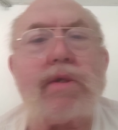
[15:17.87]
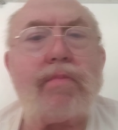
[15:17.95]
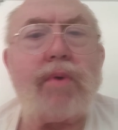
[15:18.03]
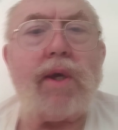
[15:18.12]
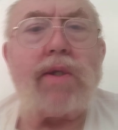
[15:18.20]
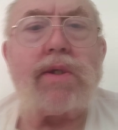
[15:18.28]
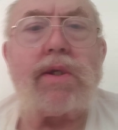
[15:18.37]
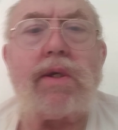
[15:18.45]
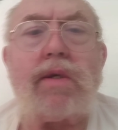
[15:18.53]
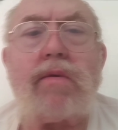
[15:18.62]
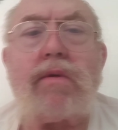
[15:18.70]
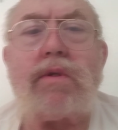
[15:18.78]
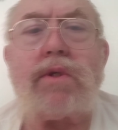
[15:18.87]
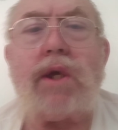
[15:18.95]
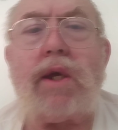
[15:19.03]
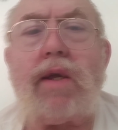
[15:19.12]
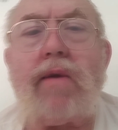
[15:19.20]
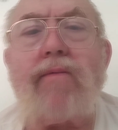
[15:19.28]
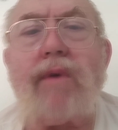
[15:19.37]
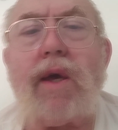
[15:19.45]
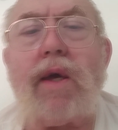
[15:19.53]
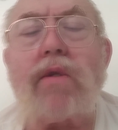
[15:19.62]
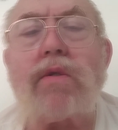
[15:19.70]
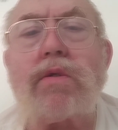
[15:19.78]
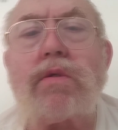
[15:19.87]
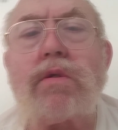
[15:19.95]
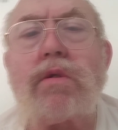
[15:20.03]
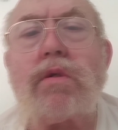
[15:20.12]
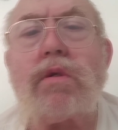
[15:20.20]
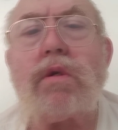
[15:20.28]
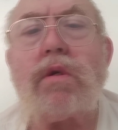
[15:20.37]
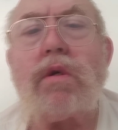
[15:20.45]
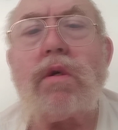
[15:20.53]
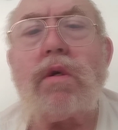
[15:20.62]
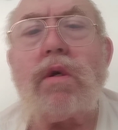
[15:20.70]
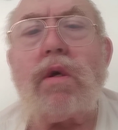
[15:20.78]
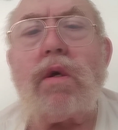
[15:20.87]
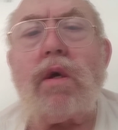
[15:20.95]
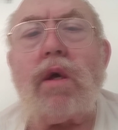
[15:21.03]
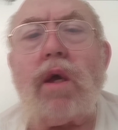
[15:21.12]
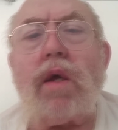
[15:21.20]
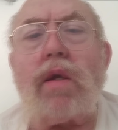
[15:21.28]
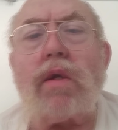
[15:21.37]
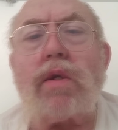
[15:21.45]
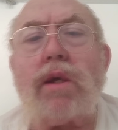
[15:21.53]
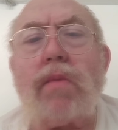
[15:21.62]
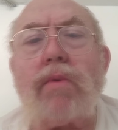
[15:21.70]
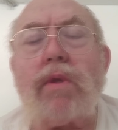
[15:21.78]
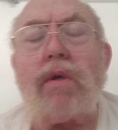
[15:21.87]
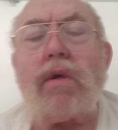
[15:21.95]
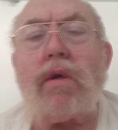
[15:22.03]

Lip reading: President J.D. Vance and to some of the